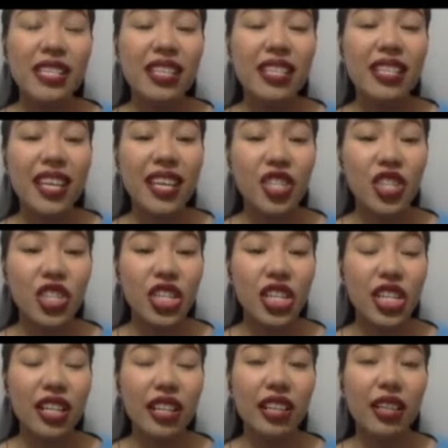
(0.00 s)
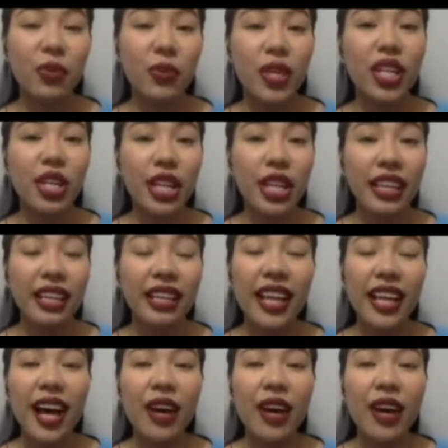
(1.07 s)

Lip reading: essential that we create an